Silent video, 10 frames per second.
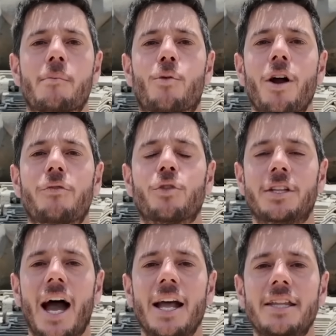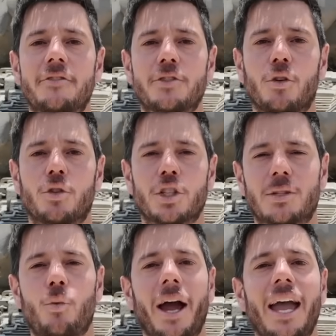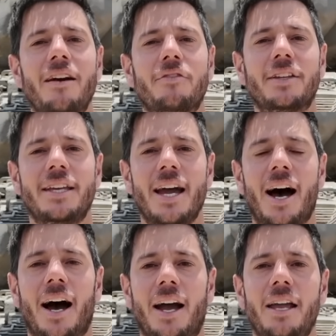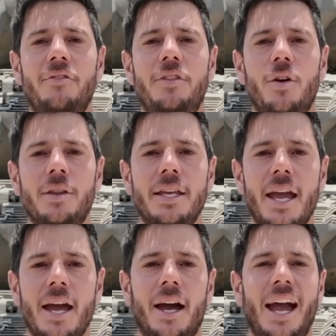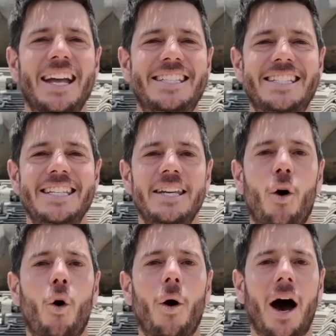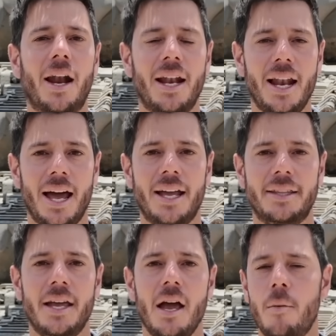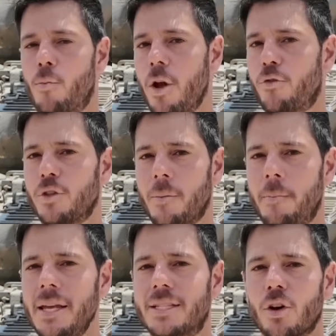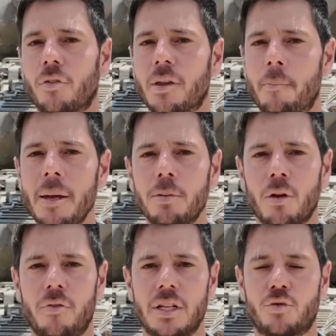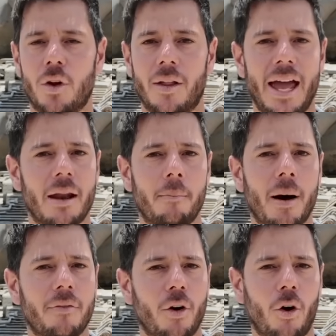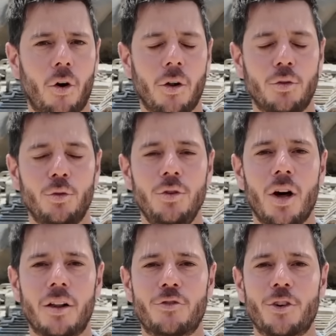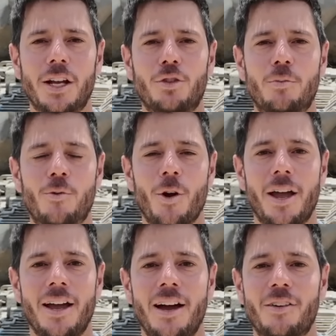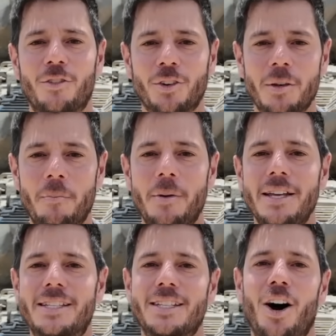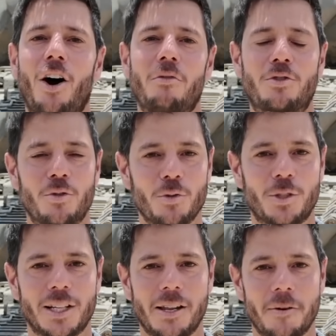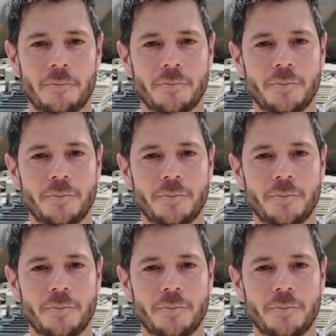Pray for the IDF soldiers wherever they are, if they're in the air, at sea, or on land. Pray for the peace of the people of Israel, and above all, do not forget to pray for the peace of Jerusalem.